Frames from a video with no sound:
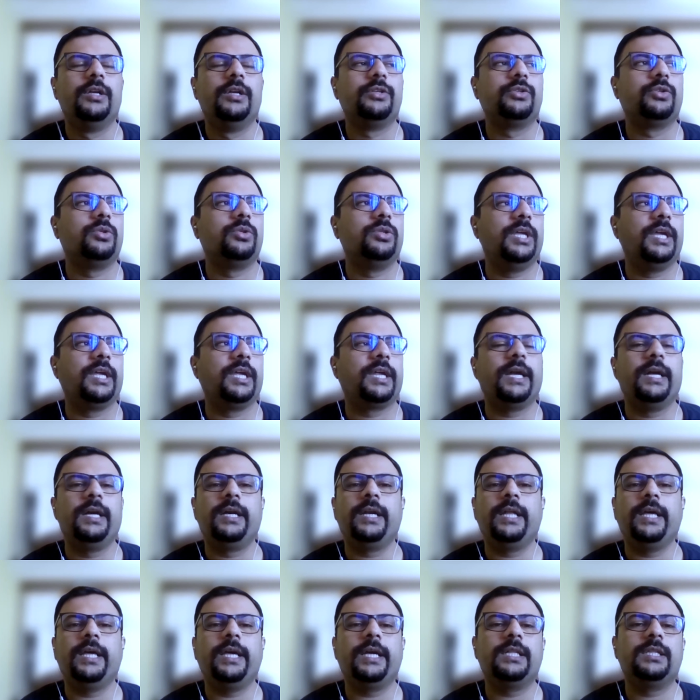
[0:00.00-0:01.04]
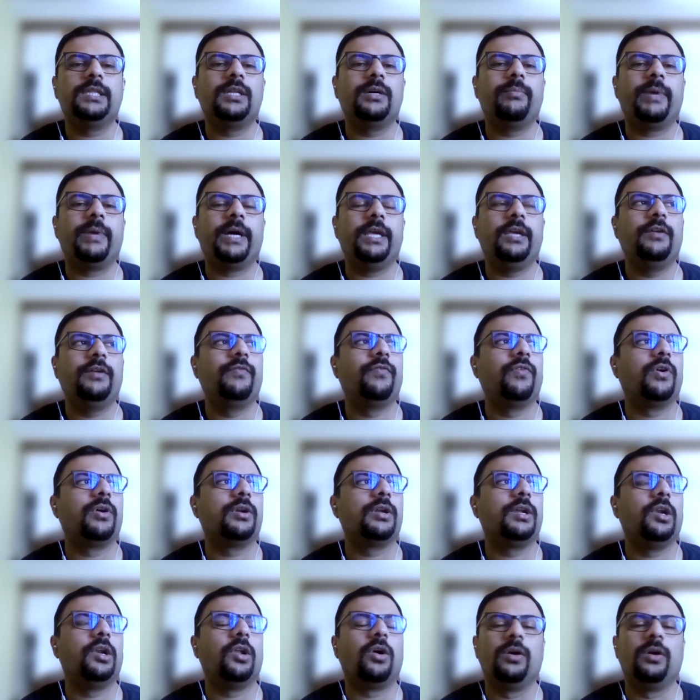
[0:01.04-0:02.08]
So they can take the bike for
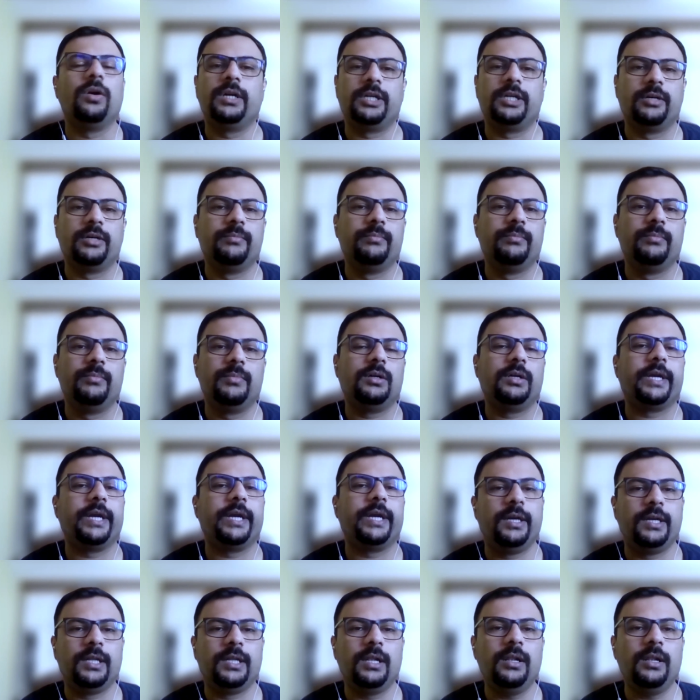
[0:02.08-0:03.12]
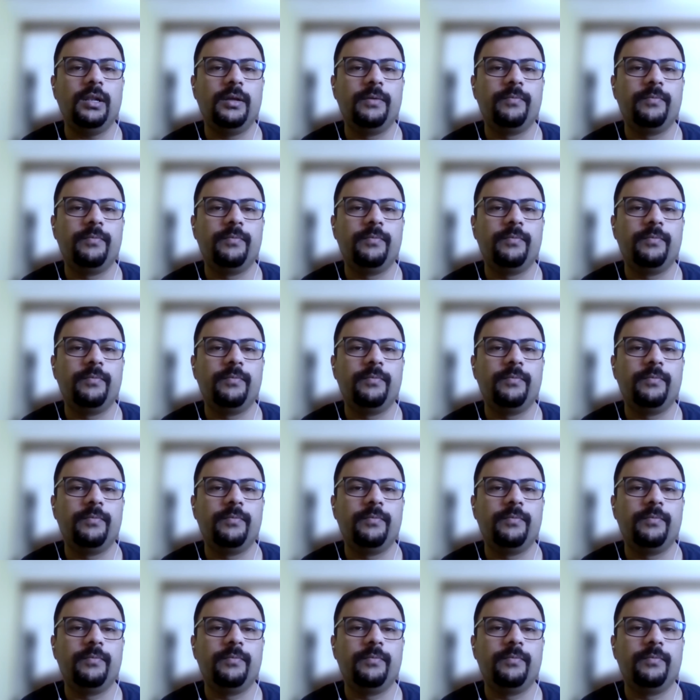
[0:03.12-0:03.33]
a long-term rental,